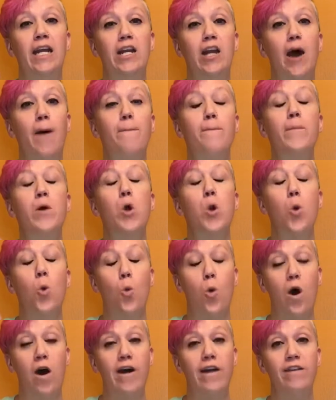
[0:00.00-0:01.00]
number
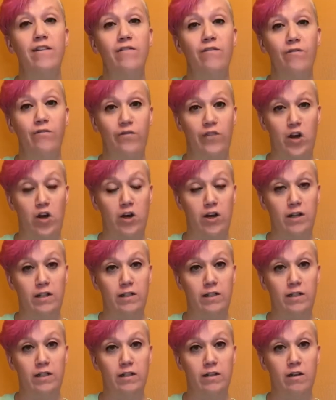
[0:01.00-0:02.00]
1
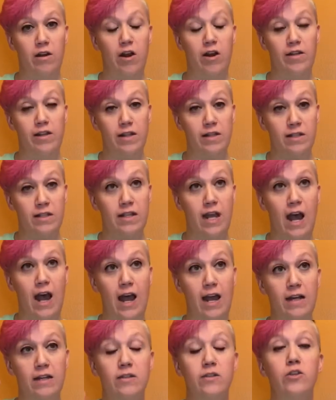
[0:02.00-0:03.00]
font on the size.